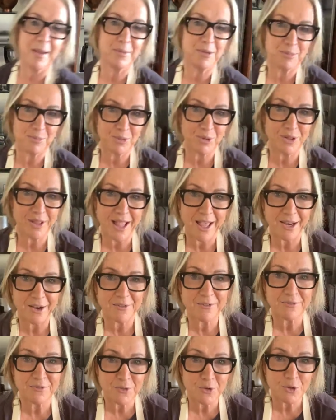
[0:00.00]
able to pull out
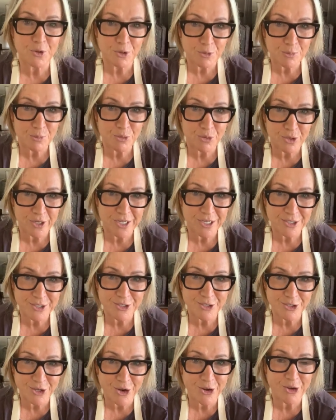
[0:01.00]
a full pudding
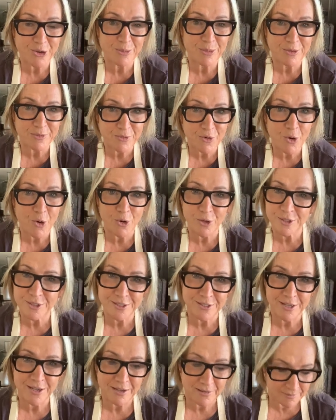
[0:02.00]
to show you, but of
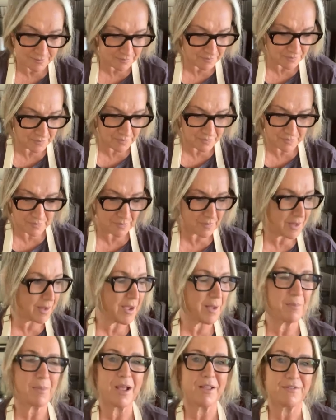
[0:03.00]
course,
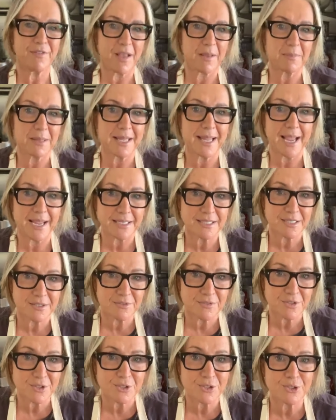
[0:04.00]
my family ate
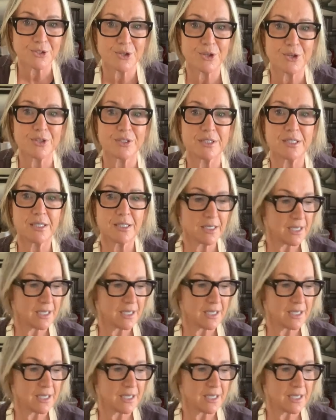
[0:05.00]
it for dessert.